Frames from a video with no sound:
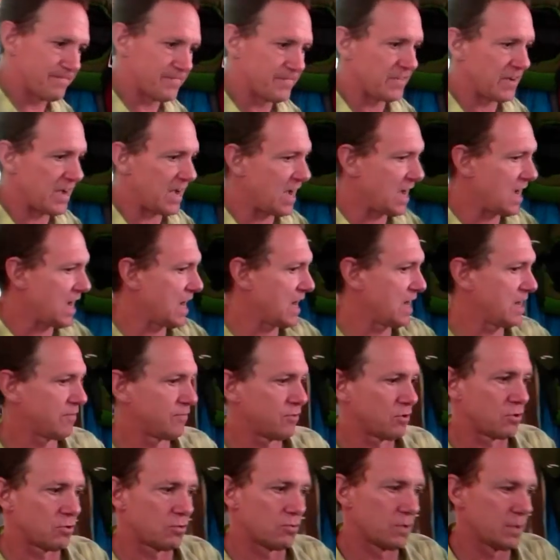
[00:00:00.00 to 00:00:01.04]
5
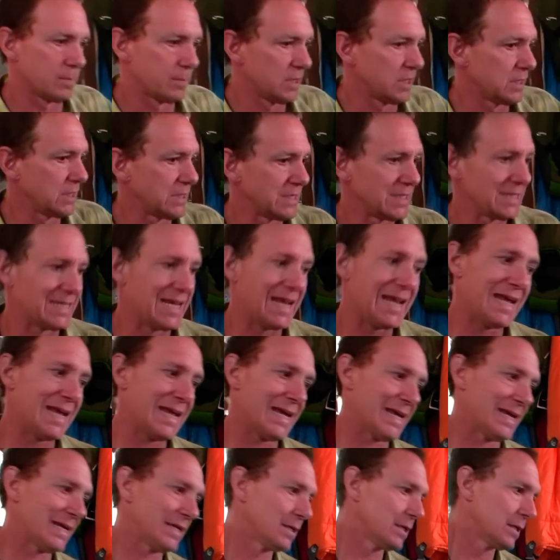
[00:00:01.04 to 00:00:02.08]
or a women's
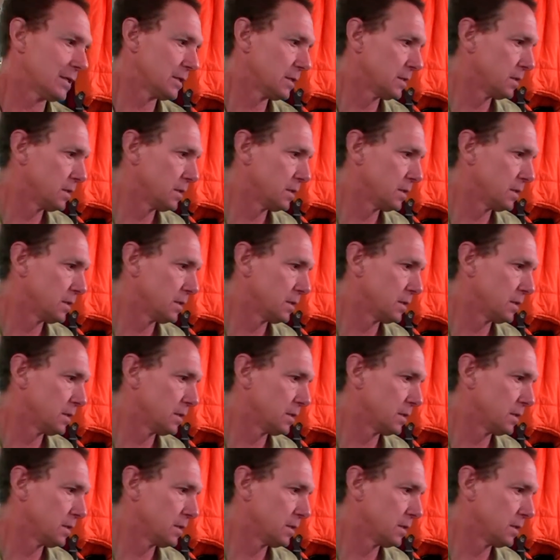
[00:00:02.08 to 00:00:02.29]
10,